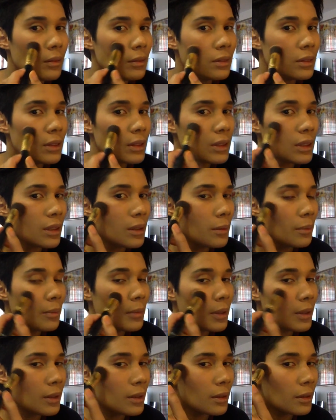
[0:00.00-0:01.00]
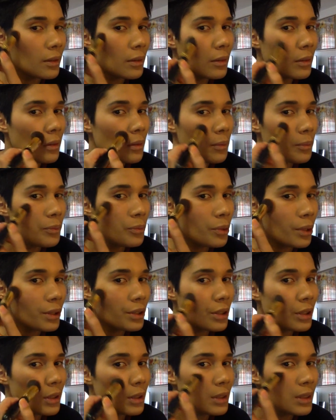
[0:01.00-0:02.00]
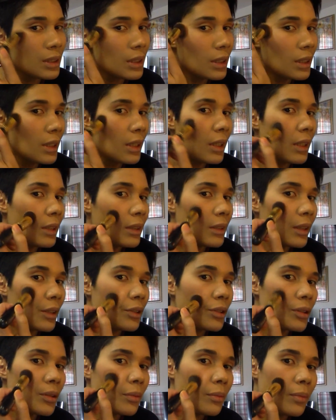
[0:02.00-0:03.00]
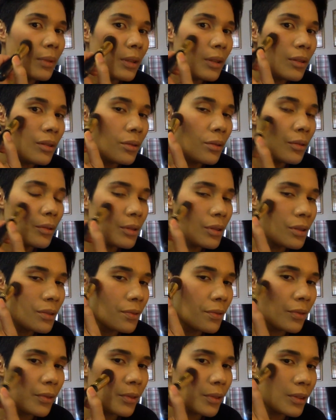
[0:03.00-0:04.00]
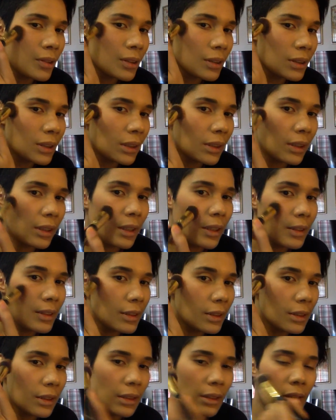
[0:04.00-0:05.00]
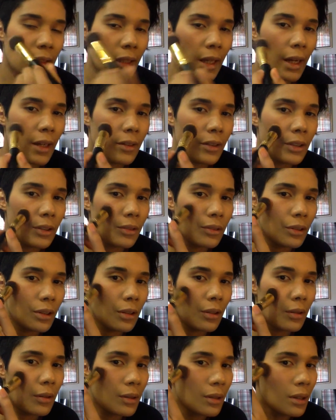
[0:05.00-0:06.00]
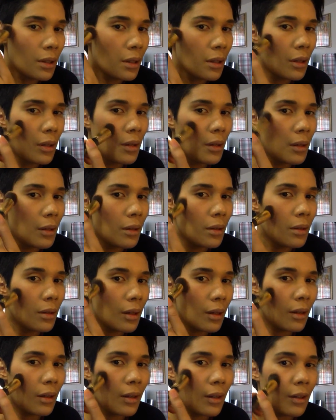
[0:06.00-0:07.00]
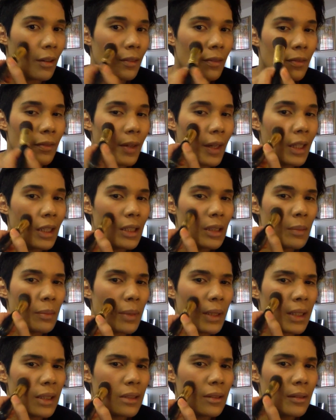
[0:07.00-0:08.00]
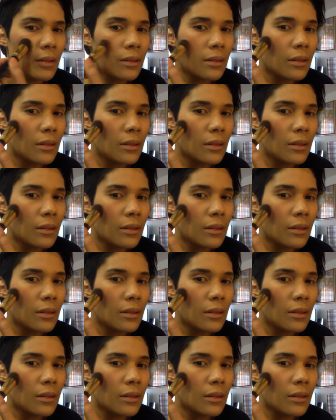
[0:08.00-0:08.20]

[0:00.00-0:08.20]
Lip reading: Some brushes intend to be used for some certain areas on your face, but